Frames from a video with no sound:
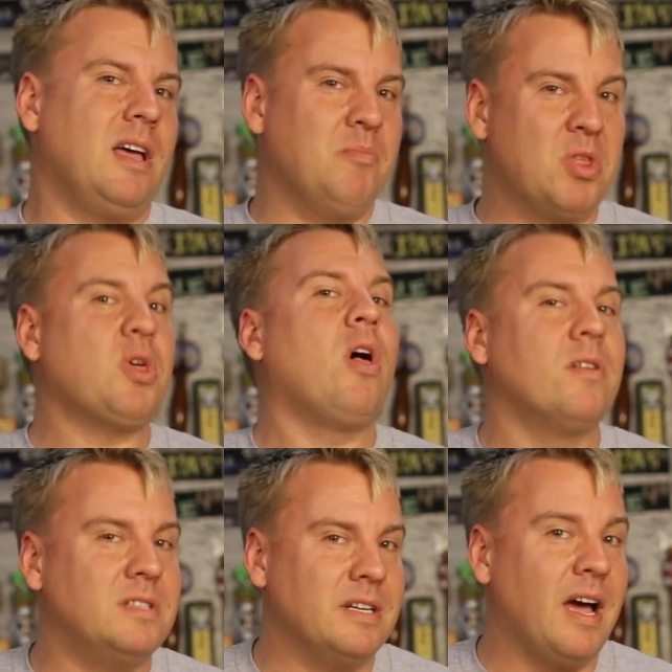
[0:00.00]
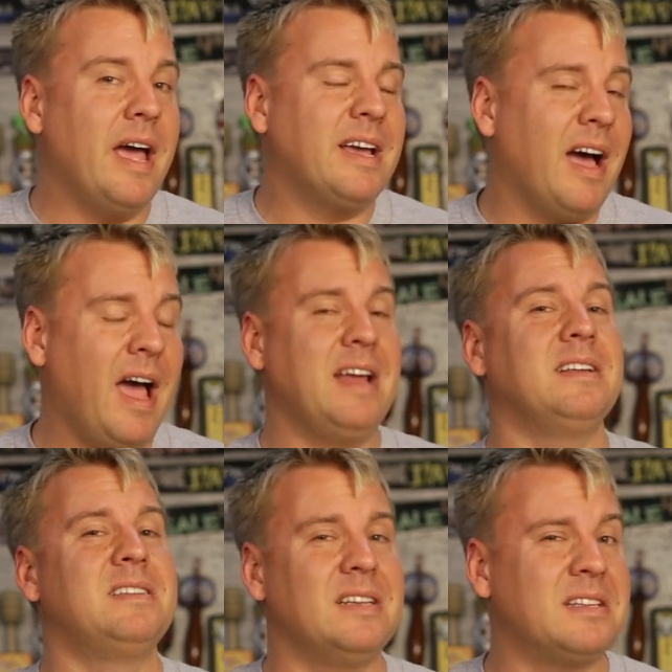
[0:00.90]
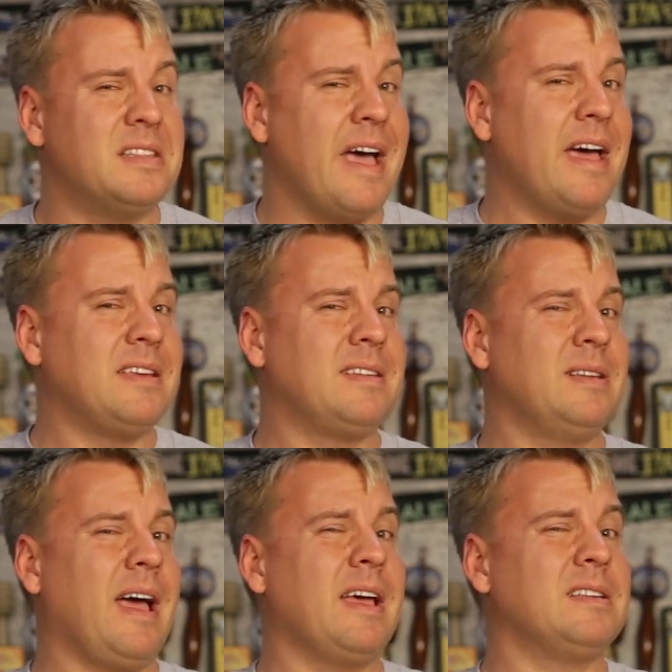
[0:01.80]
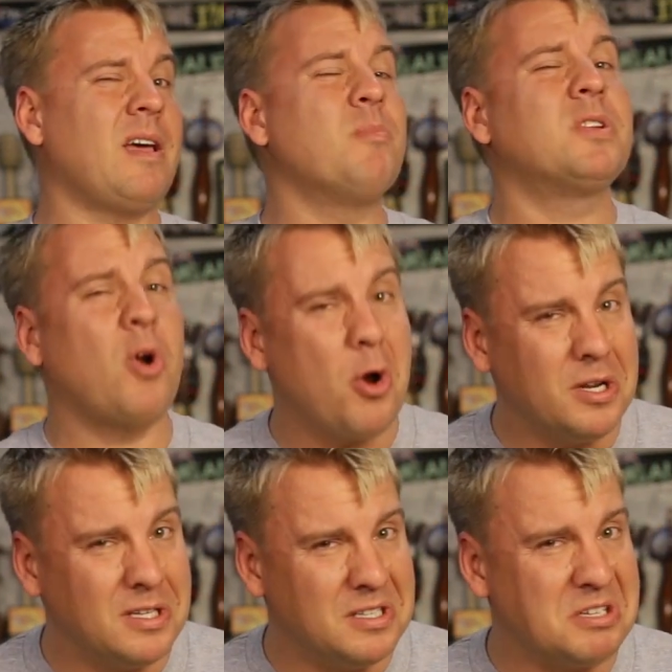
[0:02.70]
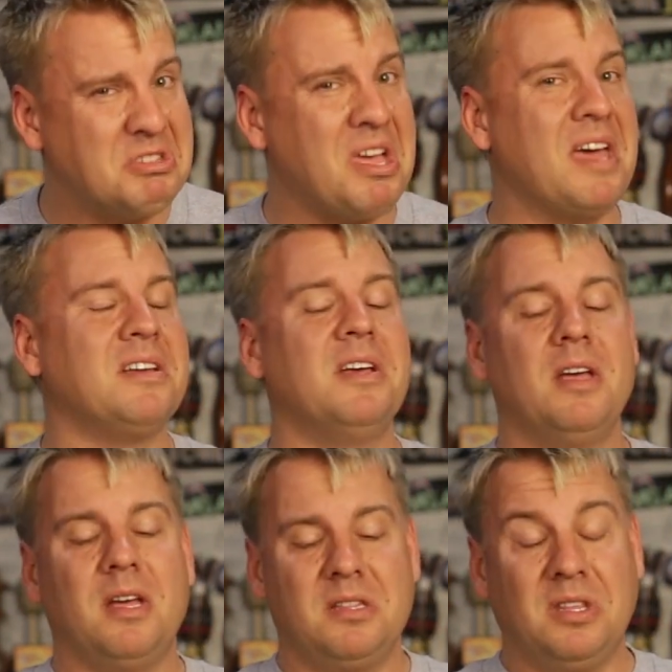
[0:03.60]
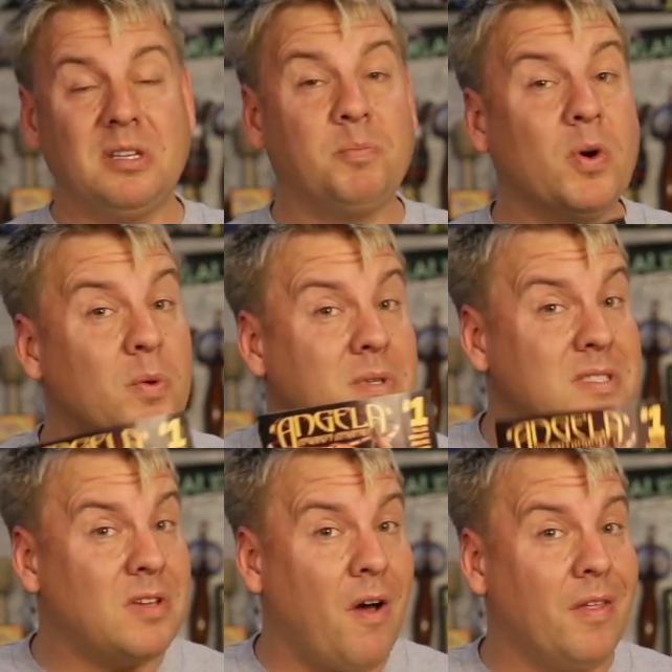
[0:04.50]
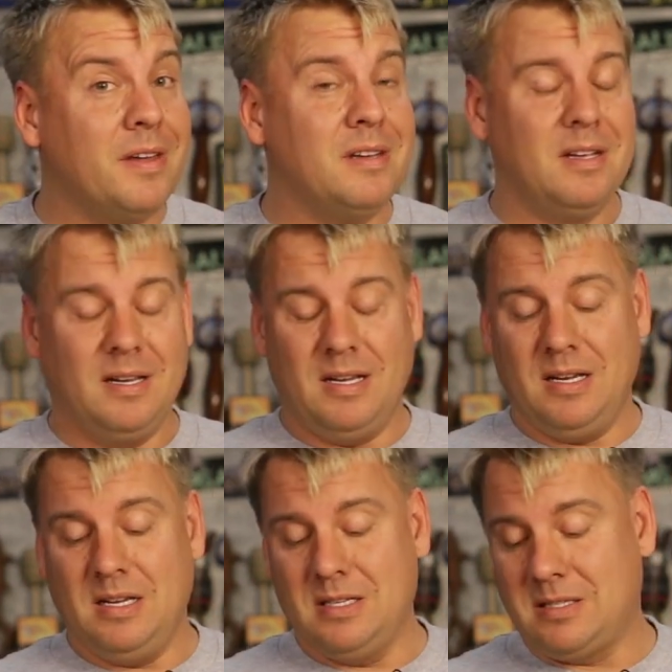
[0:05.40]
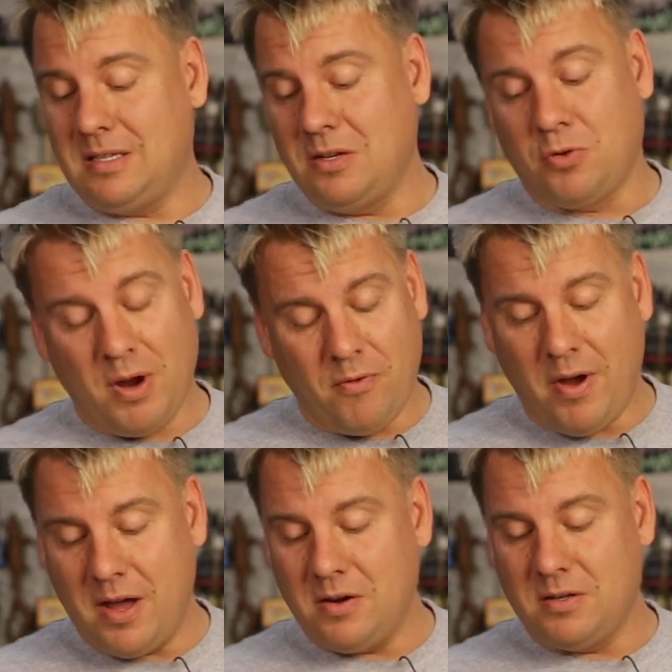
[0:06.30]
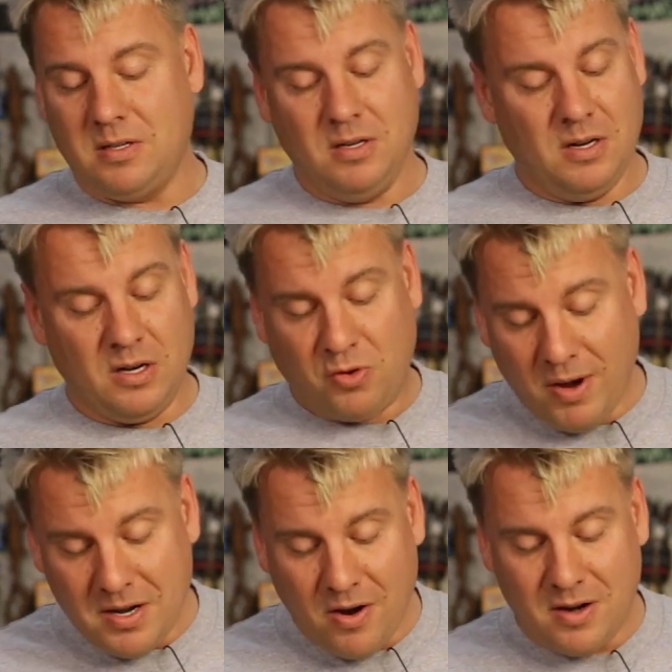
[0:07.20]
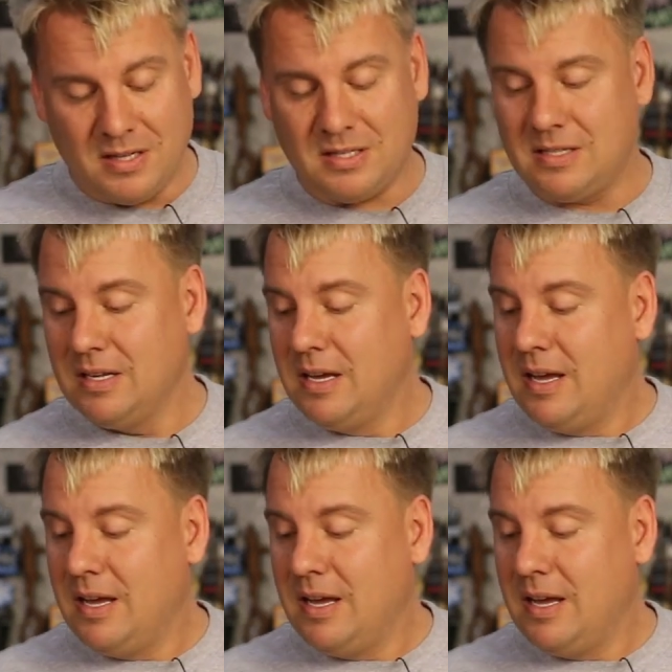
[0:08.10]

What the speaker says: mythology. I kind of dig that. I'm starting to dig that. This book was solid. It's great writers and a great artist.